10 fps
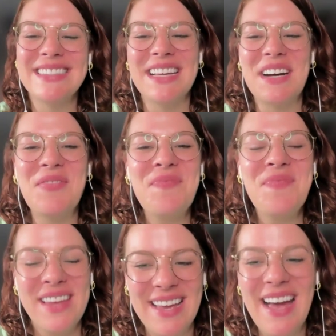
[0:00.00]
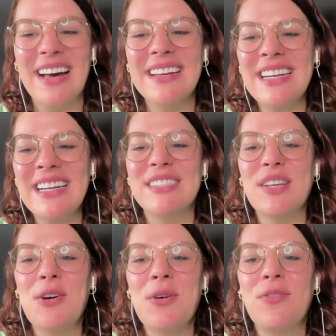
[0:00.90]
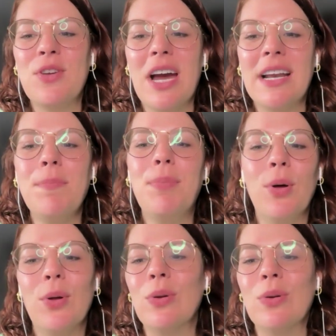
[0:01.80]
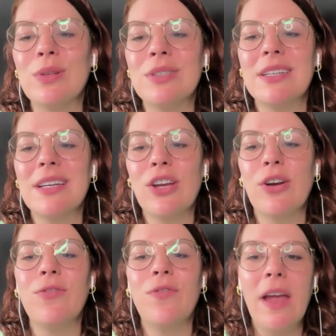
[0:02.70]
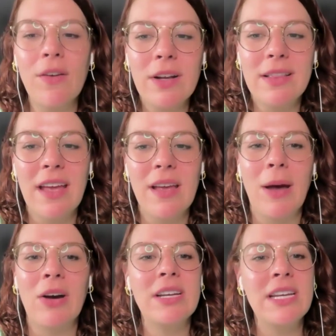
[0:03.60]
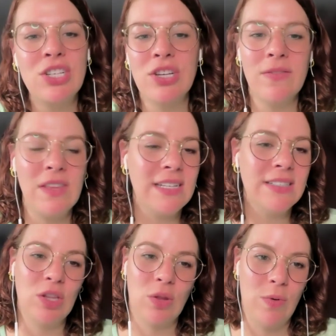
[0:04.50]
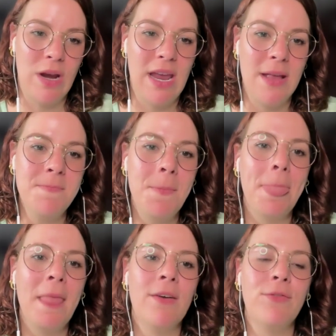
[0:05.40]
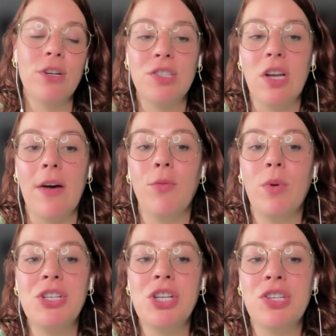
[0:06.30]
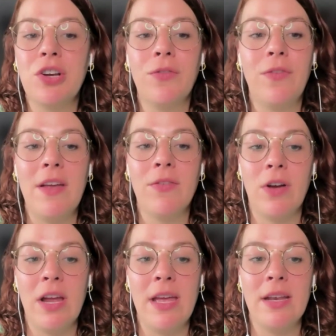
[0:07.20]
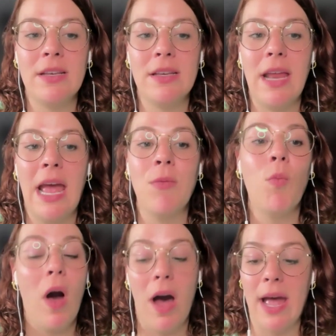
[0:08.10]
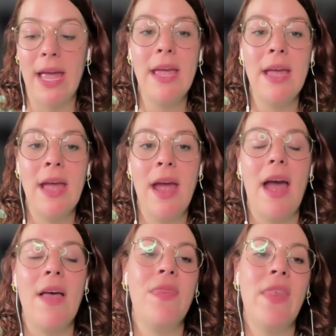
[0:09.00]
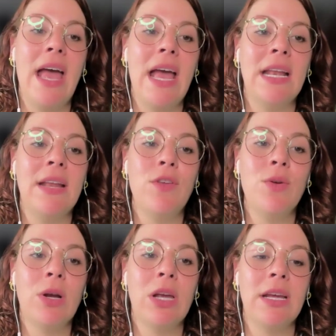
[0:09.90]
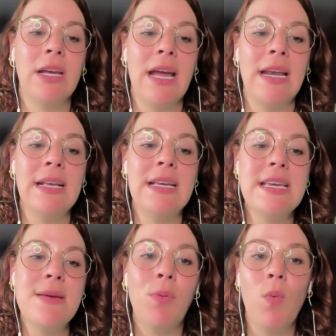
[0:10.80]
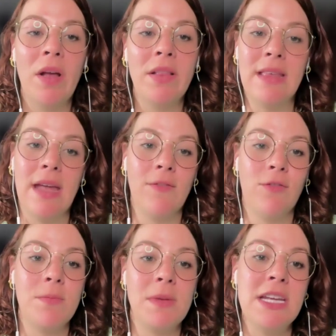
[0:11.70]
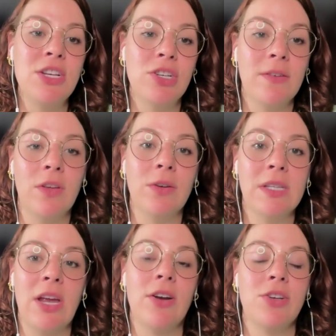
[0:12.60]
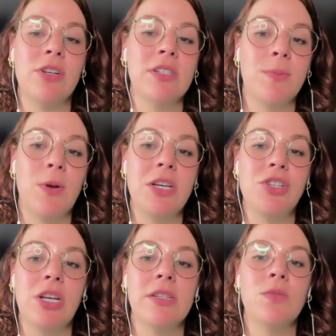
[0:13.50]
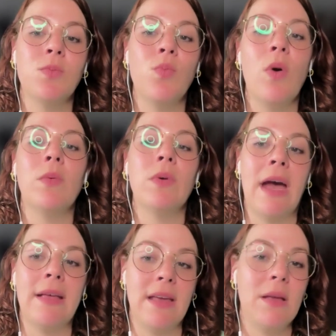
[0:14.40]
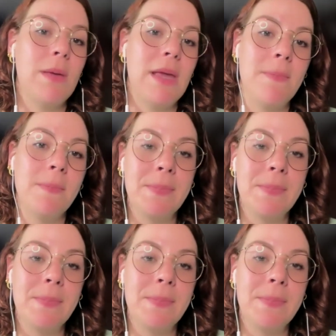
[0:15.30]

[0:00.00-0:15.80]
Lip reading: So, yeah. So if you kind of pulled your favorite thing about each of these three, first off, which is your favorite and why? And then if you were going to kind of keep one thing from each of those character inspirations, what would that thing be?